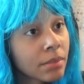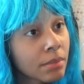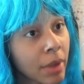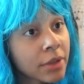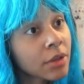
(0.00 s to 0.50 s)

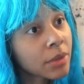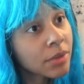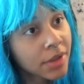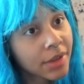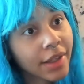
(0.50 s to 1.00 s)
mental
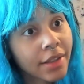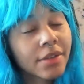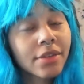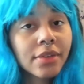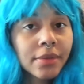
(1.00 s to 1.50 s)

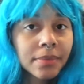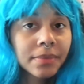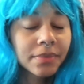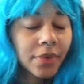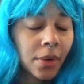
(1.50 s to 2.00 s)
state,
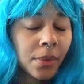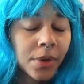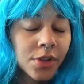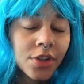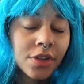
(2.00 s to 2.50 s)

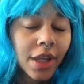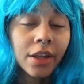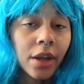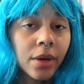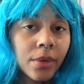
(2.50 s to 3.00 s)
which they
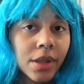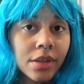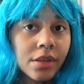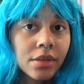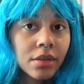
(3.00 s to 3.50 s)
know
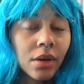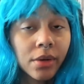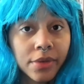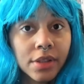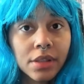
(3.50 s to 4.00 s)
is
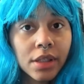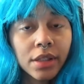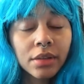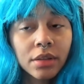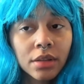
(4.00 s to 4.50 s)
obviously